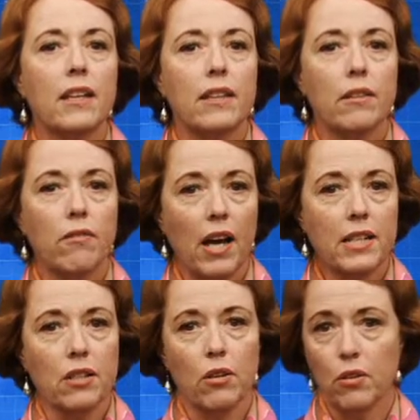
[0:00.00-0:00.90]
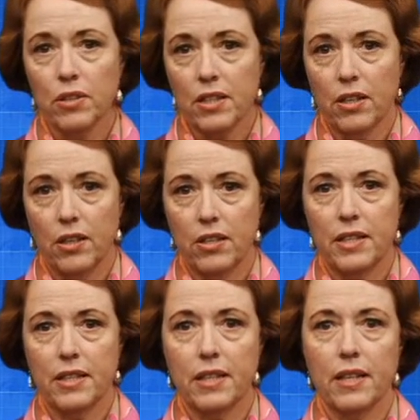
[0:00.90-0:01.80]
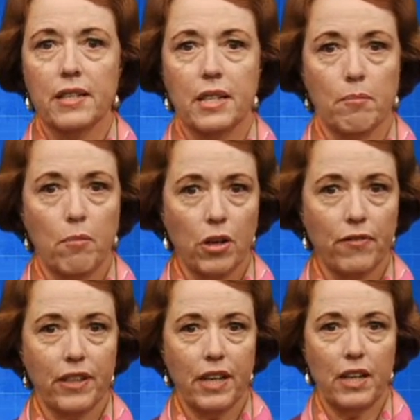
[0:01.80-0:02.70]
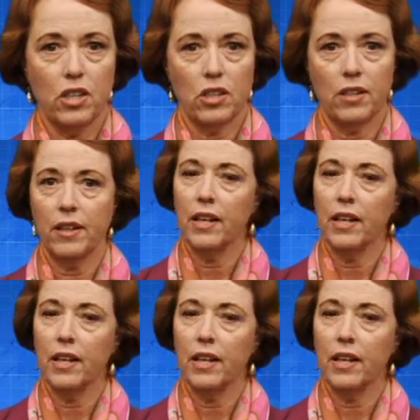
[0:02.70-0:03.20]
The writer also uses some modification.